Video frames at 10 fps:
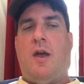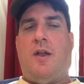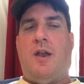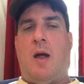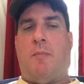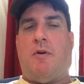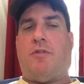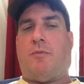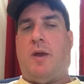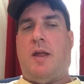Number
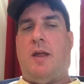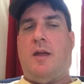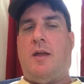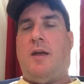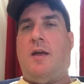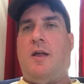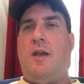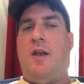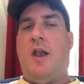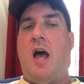three,
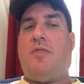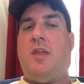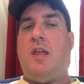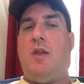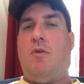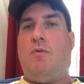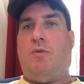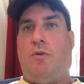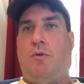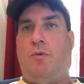nothing you
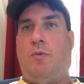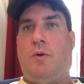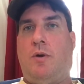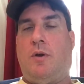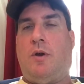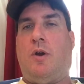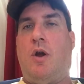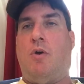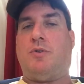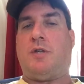do
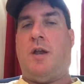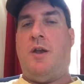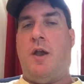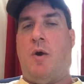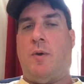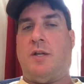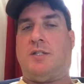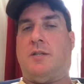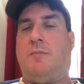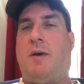goes
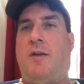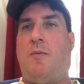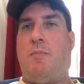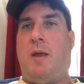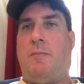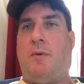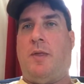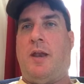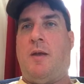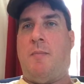unnoticed by the people
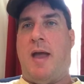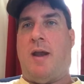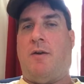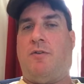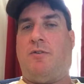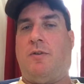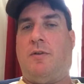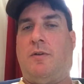that it matters